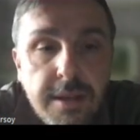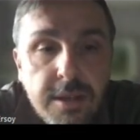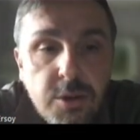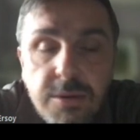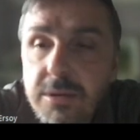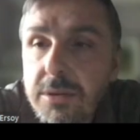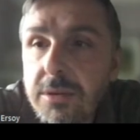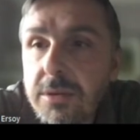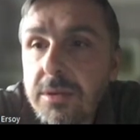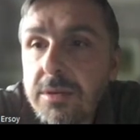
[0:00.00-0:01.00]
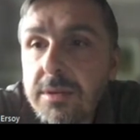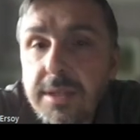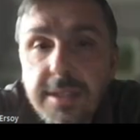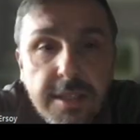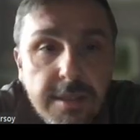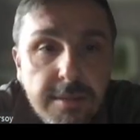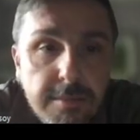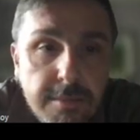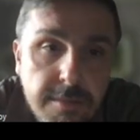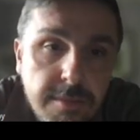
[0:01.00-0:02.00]
So this is
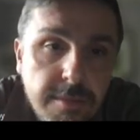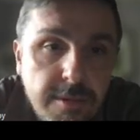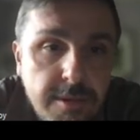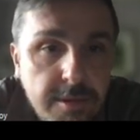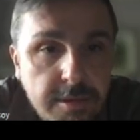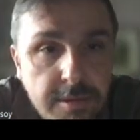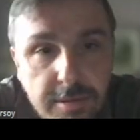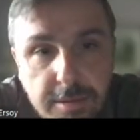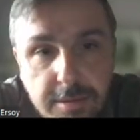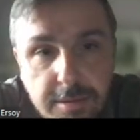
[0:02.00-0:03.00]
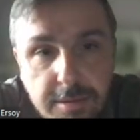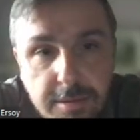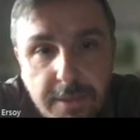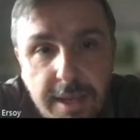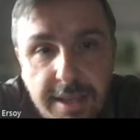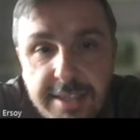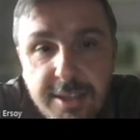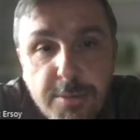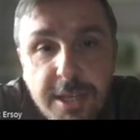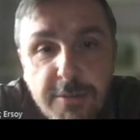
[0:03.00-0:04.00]
an easy
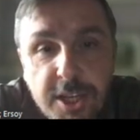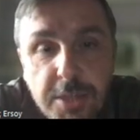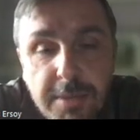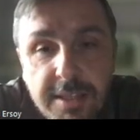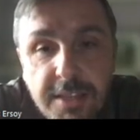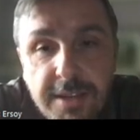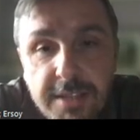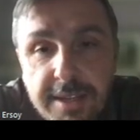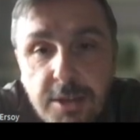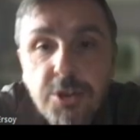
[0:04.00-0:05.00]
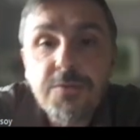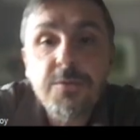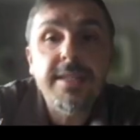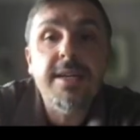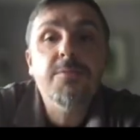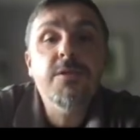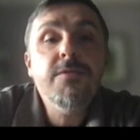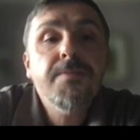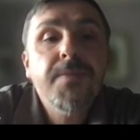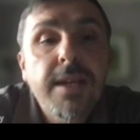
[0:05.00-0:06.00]
observation, but it was very useful in our
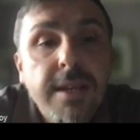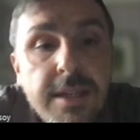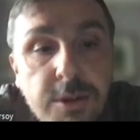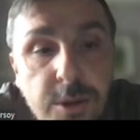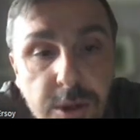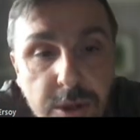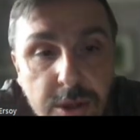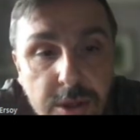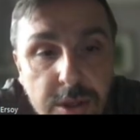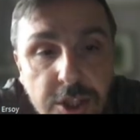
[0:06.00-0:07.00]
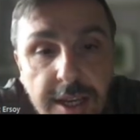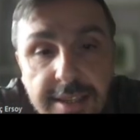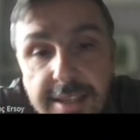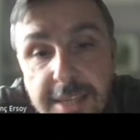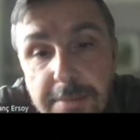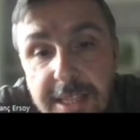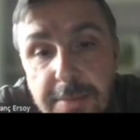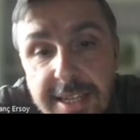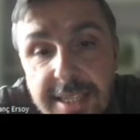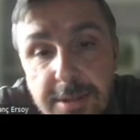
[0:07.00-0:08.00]
proof. So G has a split
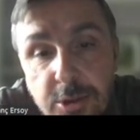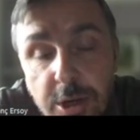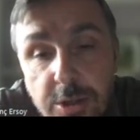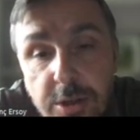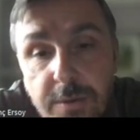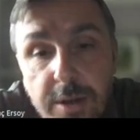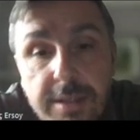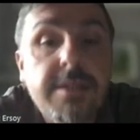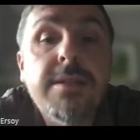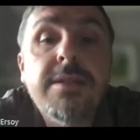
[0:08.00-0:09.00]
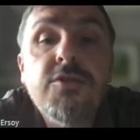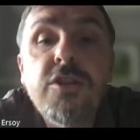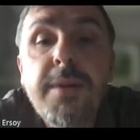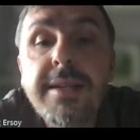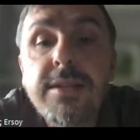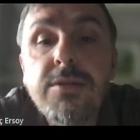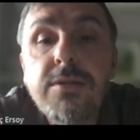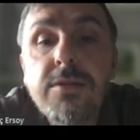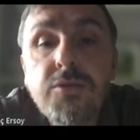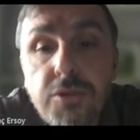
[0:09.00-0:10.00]
maximal torus of order Q minus
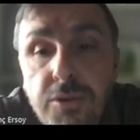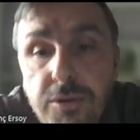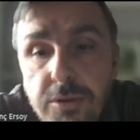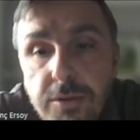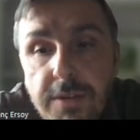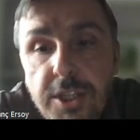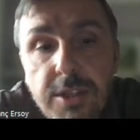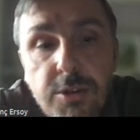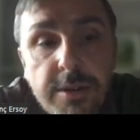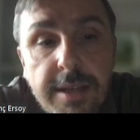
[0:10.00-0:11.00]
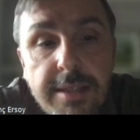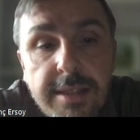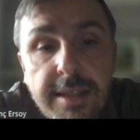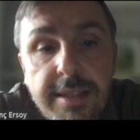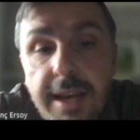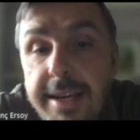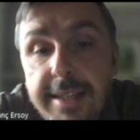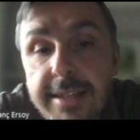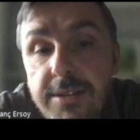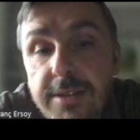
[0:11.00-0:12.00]
2, which is contained in a
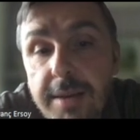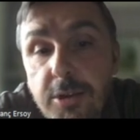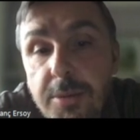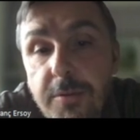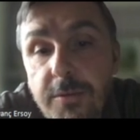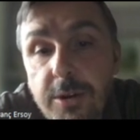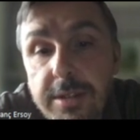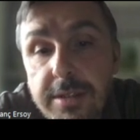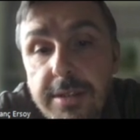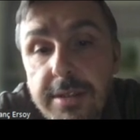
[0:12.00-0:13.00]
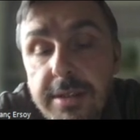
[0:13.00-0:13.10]
dihedral subgroup of order